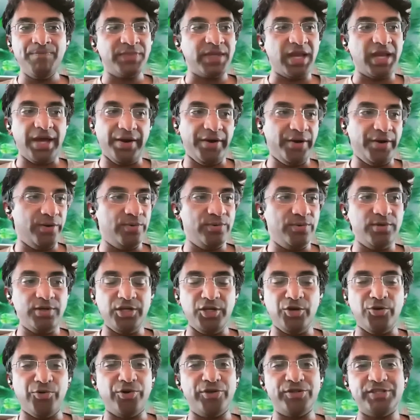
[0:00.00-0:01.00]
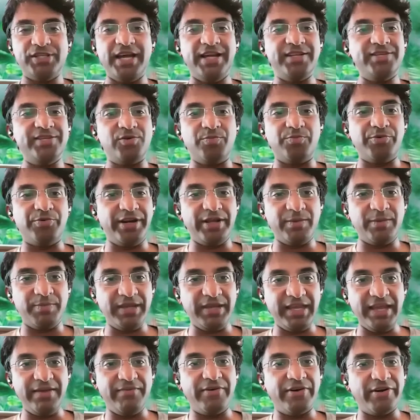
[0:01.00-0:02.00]
I don't know, neuroscience to predict
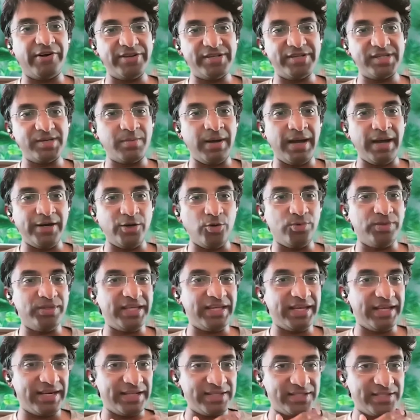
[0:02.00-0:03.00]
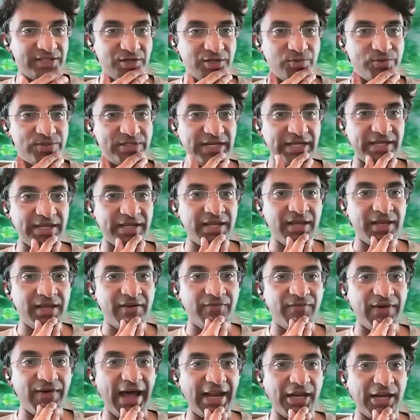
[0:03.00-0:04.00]
behaviorism. I don't think it is hugely
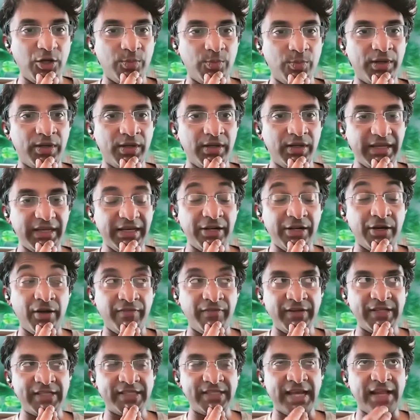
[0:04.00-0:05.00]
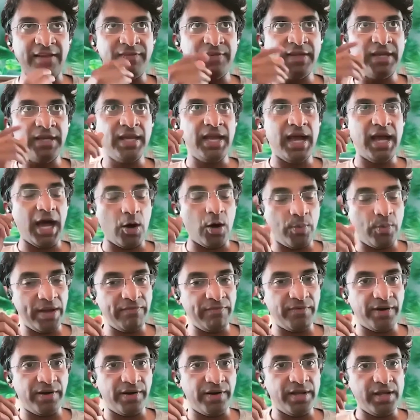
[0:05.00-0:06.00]
valuable in and of itself.
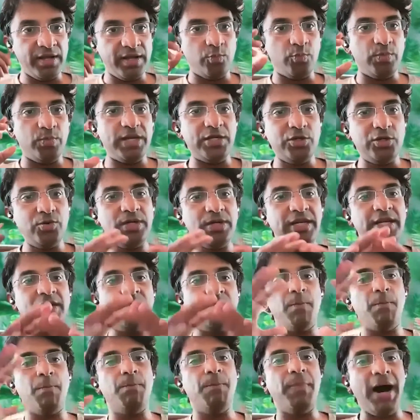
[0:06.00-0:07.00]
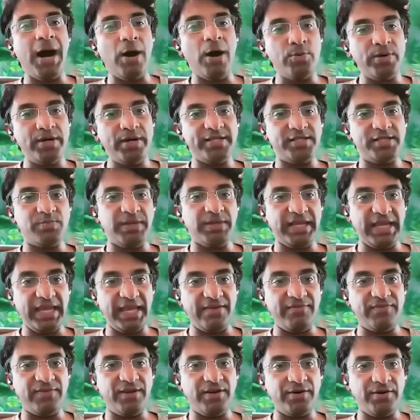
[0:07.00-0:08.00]
However, we do need to bound its
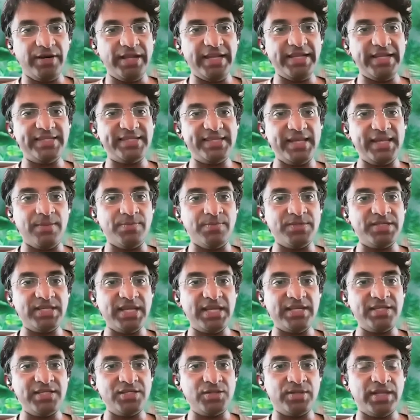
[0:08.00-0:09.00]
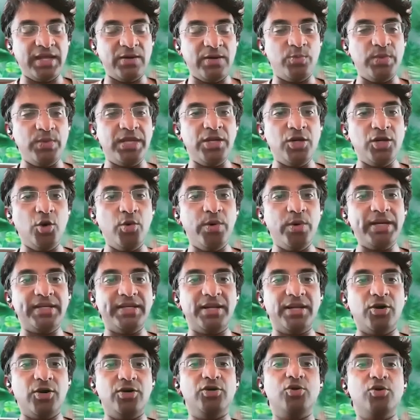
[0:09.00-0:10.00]
behavior in some sense so that we know it
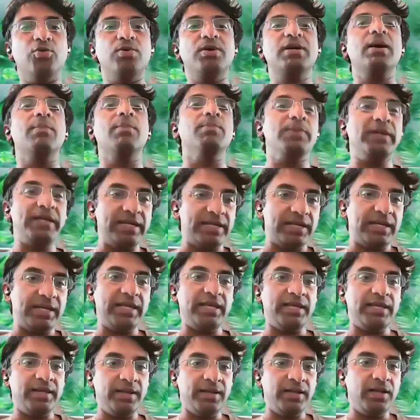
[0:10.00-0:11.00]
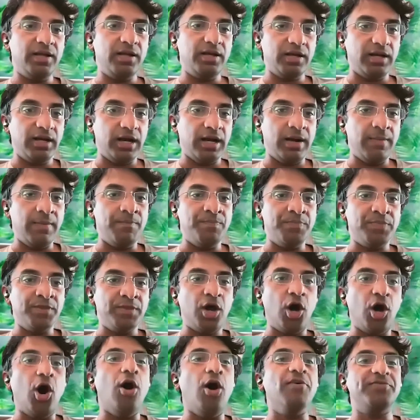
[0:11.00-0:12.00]
cannot go completely
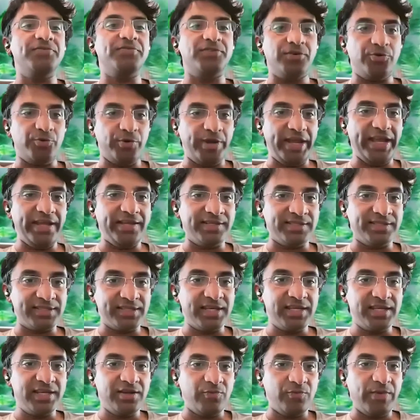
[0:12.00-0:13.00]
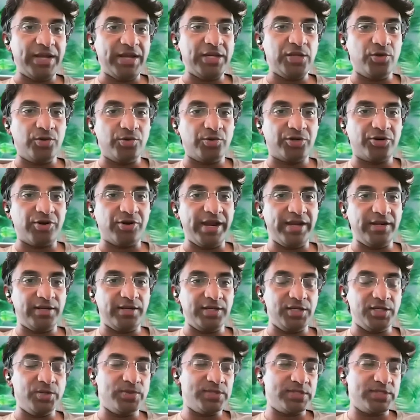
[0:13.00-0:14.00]
off the rails when you're trying to
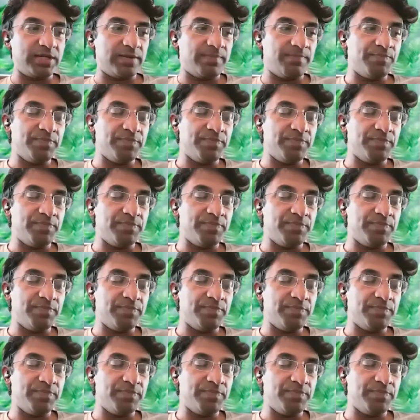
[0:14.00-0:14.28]
use it.